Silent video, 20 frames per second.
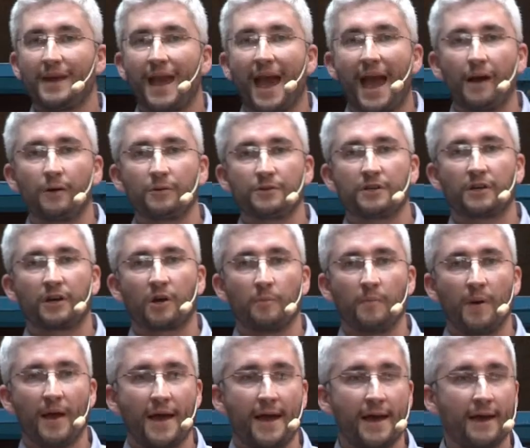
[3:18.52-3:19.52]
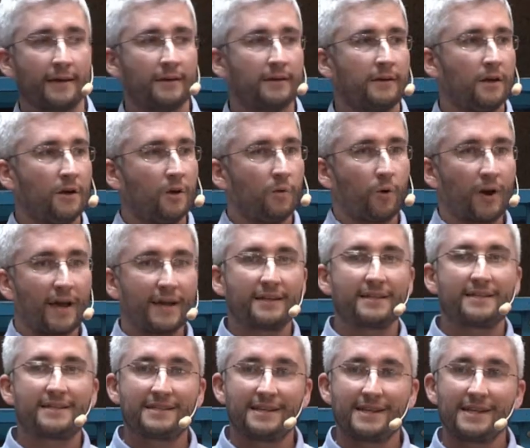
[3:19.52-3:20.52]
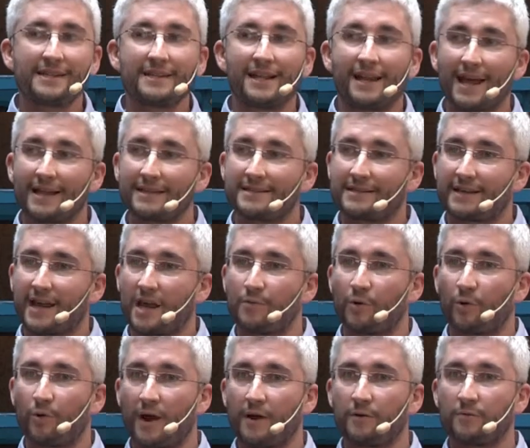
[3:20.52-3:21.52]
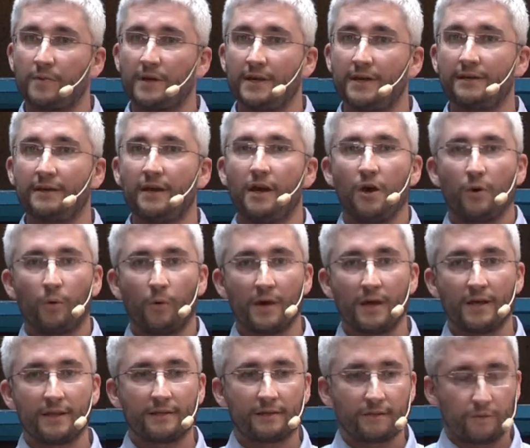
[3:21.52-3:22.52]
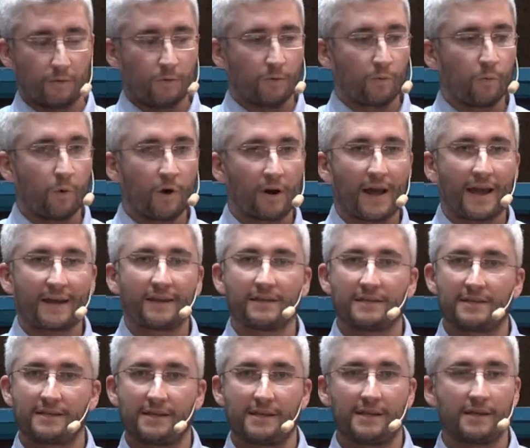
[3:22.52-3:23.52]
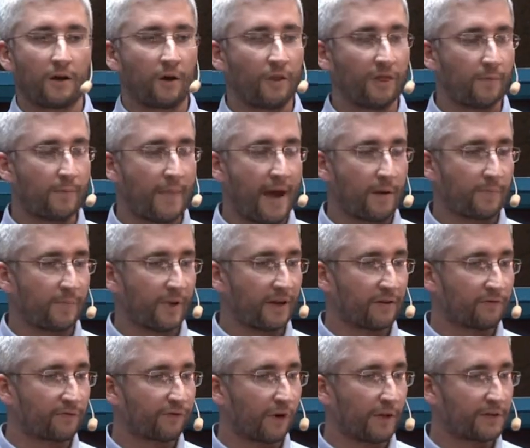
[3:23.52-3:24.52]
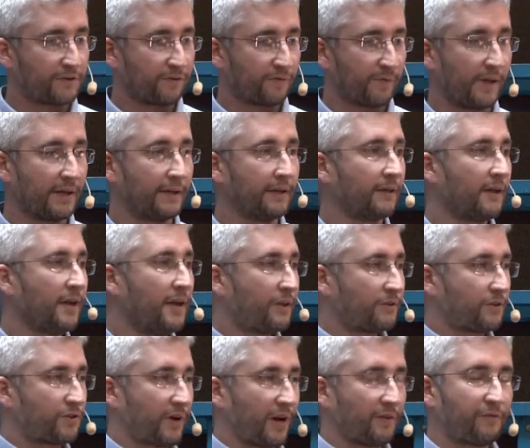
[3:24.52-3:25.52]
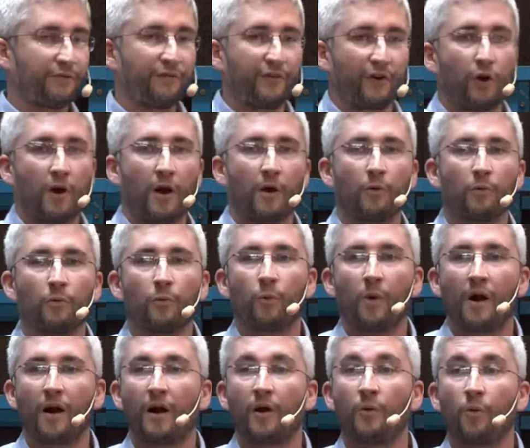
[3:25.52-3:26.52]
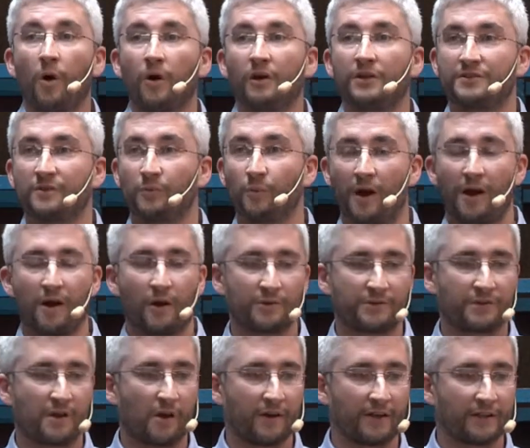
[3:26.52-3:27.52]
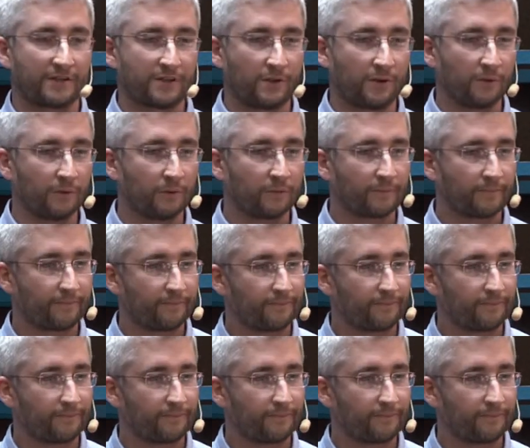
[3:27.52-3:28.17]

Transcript: me how to compare what I could see in the landscape around me with what I could see on the map in front of me to try and figure out where I was and where I was going to.